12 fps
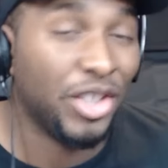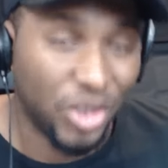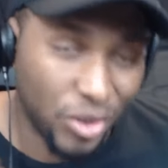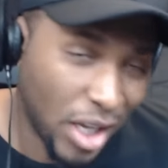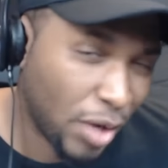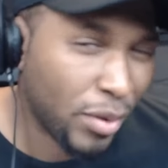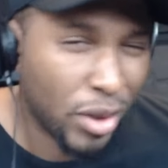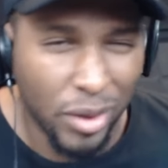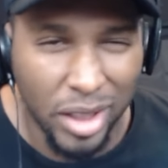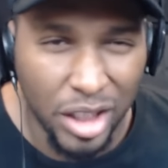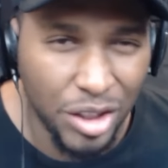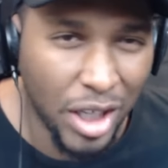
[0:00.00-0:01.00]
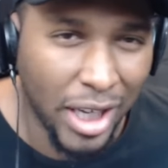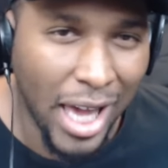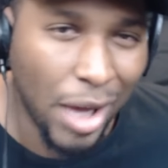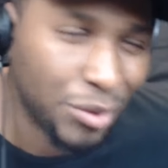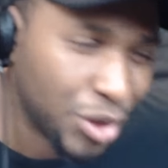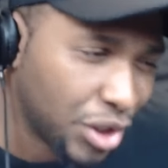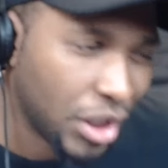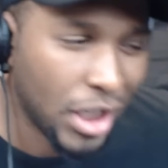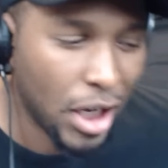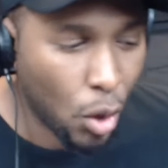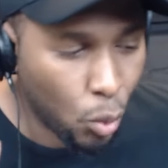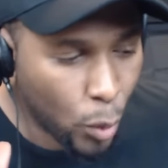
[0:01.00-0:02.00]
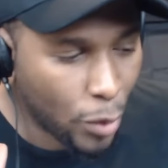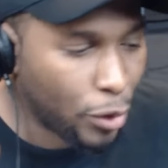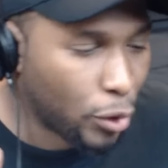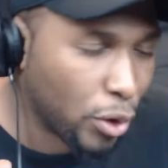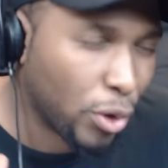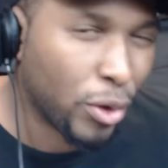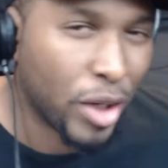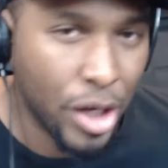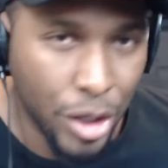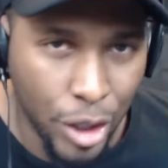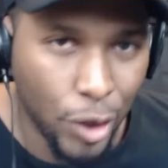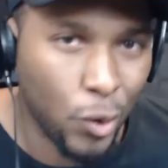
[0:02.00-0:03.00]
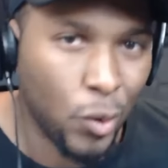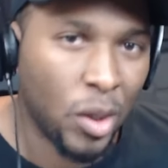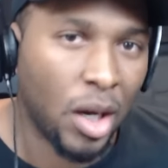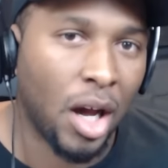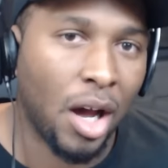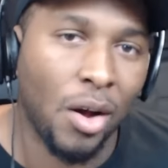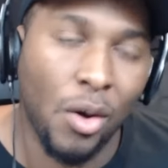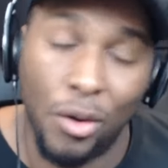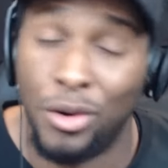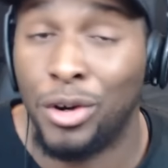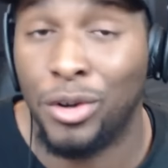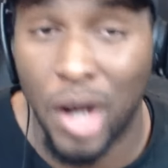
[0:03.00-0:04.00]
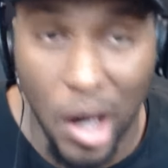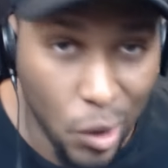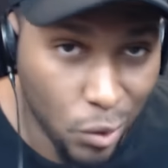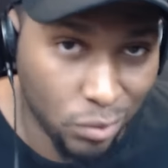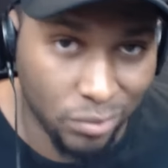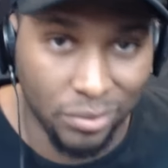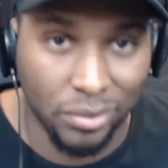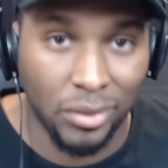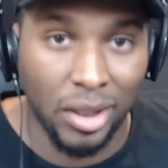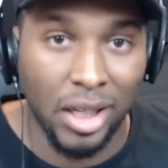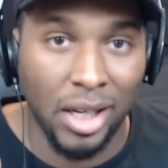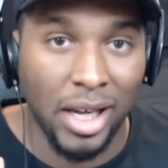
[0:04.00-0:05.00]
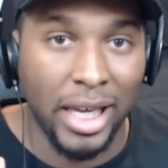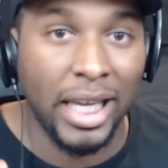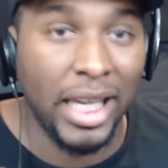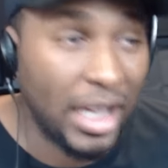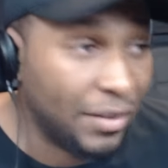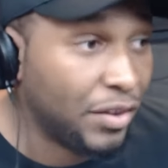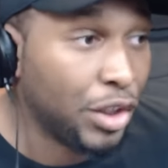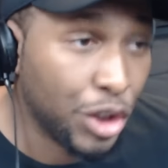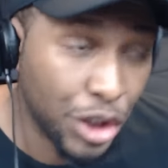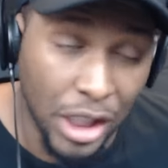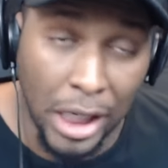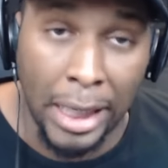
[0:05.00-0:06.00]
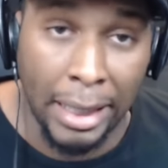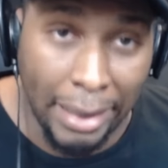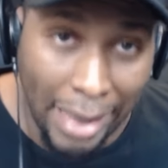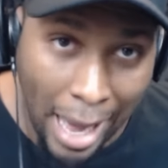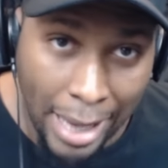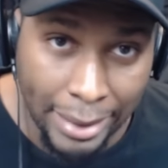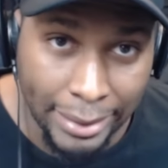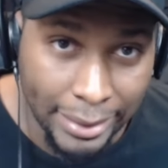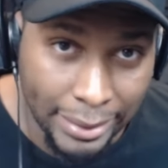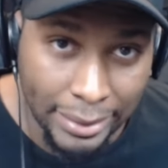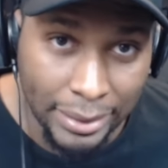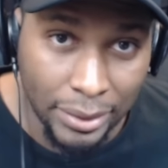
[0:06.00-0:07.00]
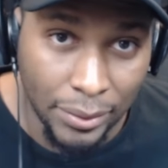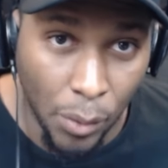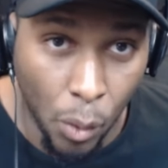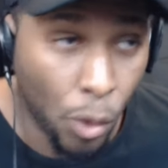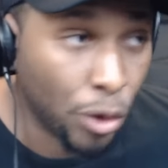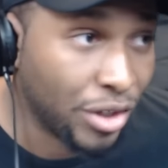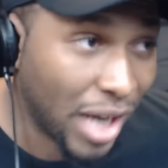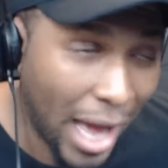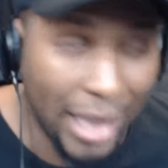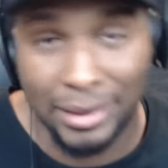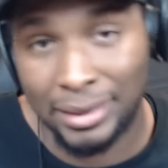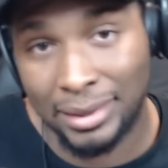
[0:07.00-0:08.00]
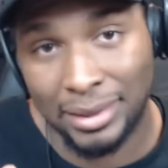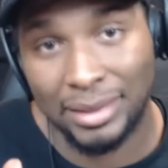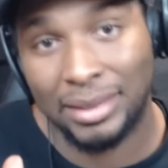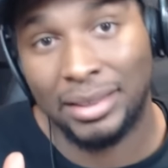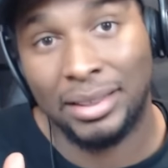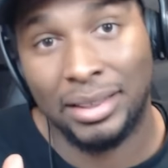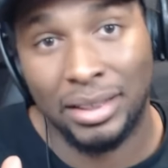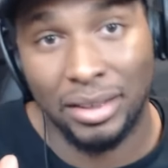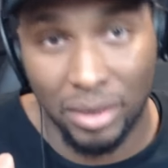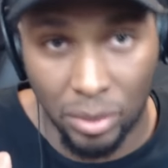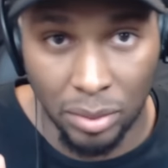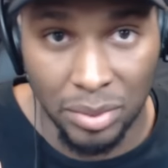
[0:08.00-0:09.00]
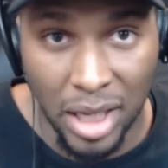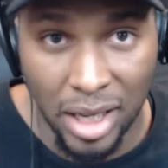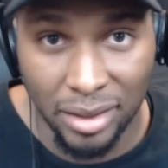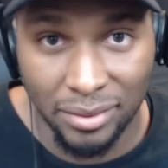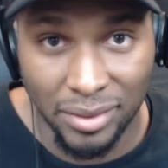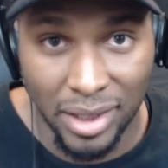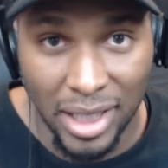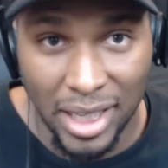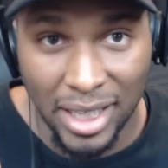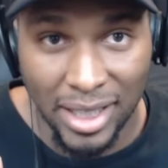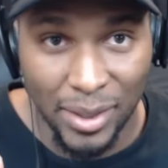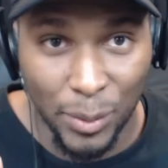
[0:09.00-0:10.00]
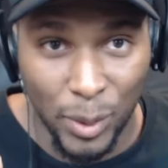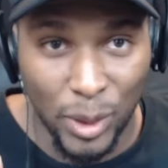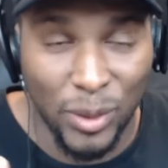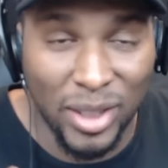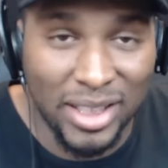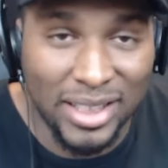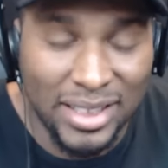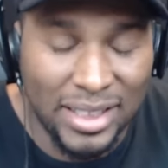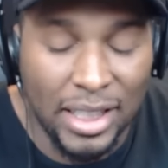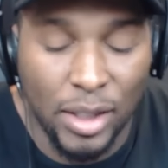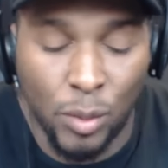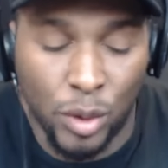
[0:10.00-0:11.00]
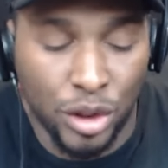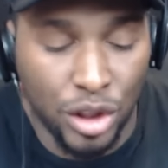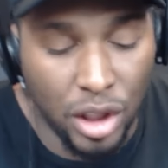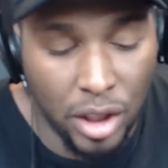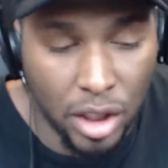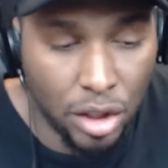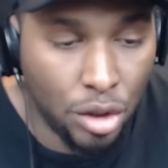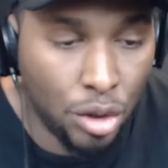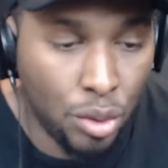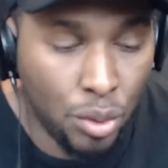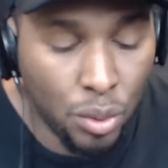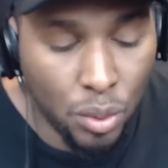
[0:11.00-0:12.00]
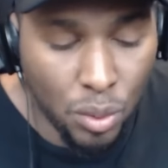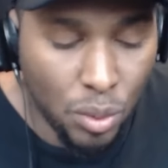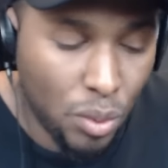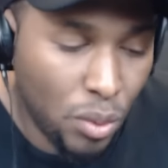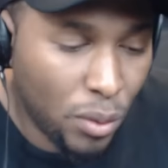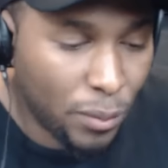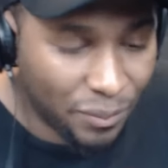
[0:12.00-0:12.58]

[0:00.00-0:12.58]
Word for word: So now we're gonna get to check out and see what the girl can do on her own. If she got it or not. You know what I'm saying? We're gonna get to see what she can do.